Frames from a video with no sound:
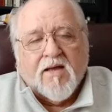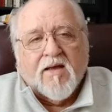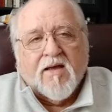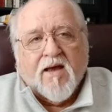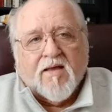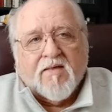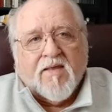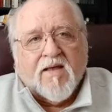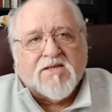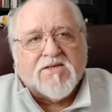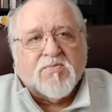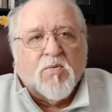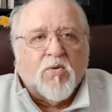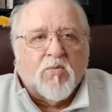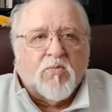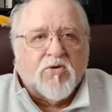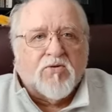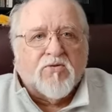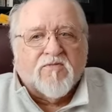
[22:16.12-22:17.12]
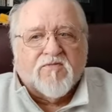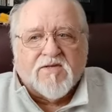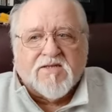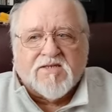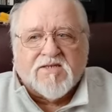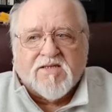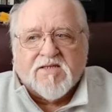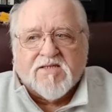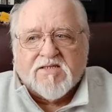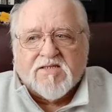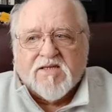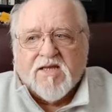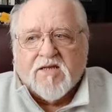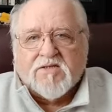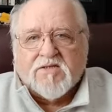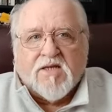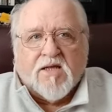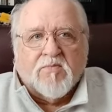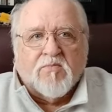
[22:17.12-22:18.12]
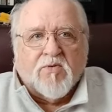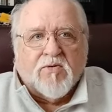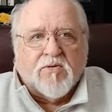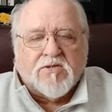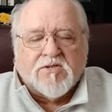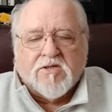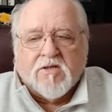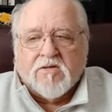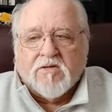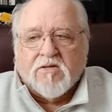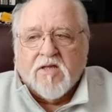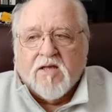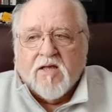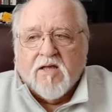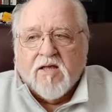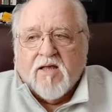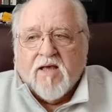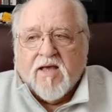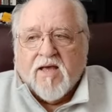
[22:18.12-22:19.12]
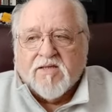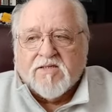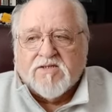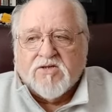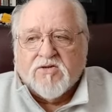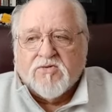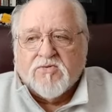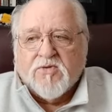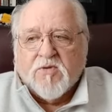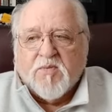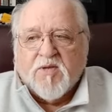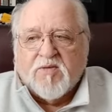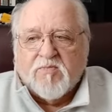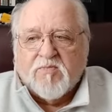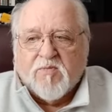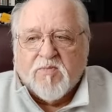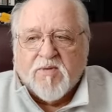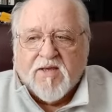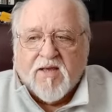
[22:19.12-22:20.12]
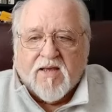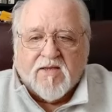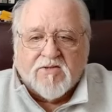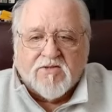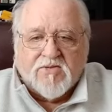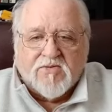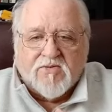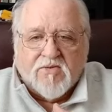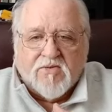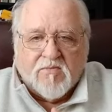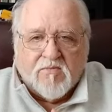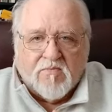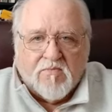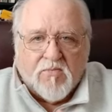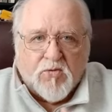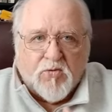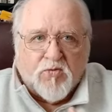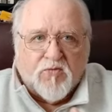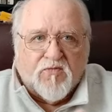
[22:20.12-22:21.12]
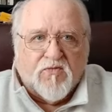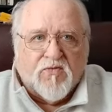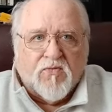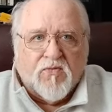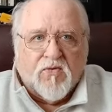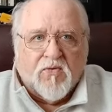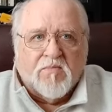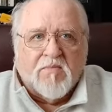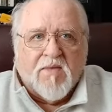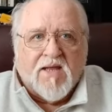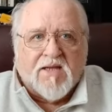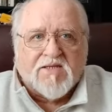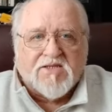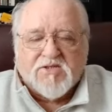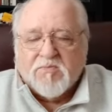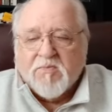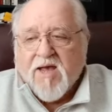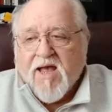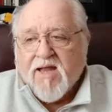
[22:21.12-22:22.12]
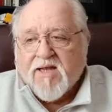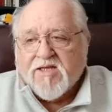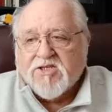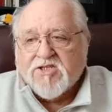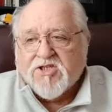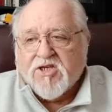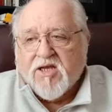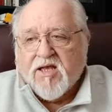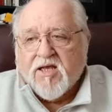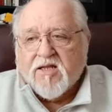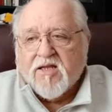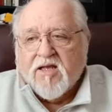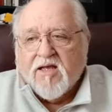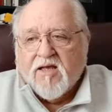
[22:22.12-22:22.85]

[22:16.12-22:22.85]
And that's more beautiful. It sounds like birdsong. And so the people began to move toward melismatic chant.